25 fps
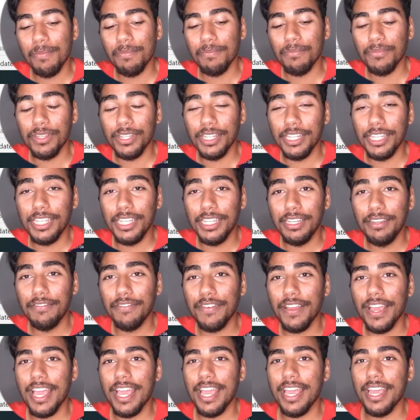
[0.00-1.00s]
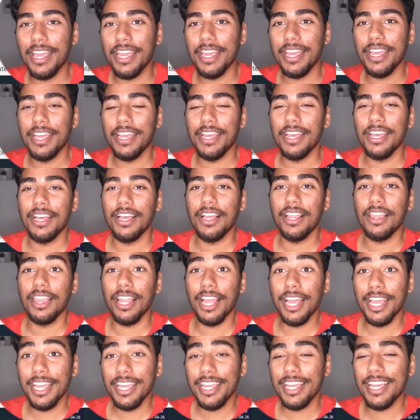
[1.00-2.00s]
leave a
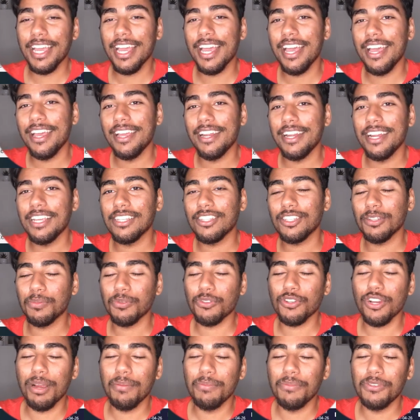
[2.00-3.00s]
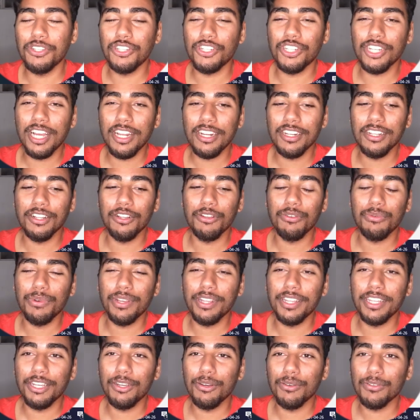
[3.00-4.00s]
like and a subscribe on this channel. It
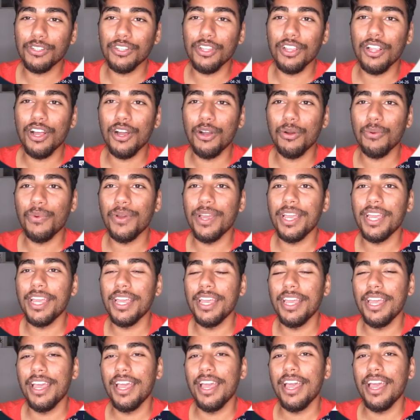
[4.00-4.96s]
really goes a long way.